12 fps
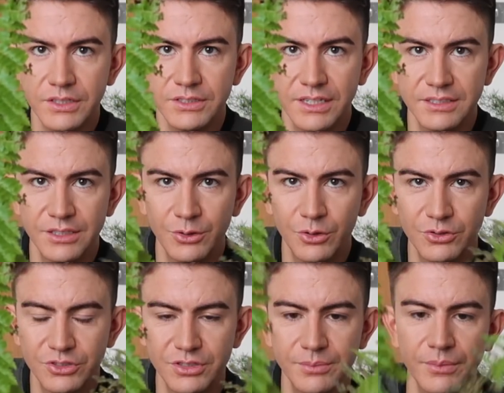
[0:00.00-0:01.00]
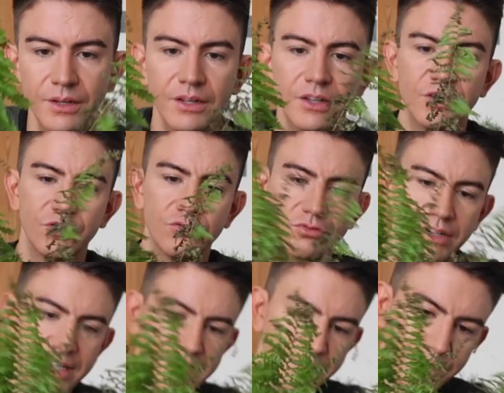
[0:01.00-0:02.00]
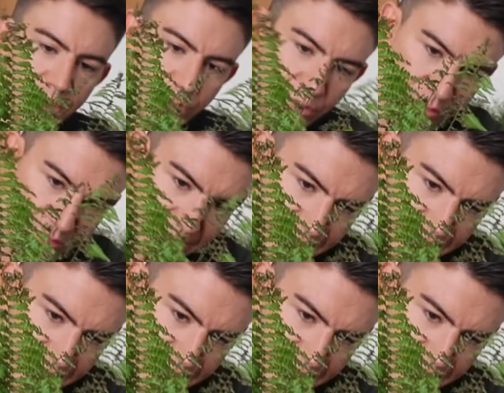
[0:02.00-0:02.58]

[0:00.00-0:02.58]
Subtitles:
That's still got some green, but all of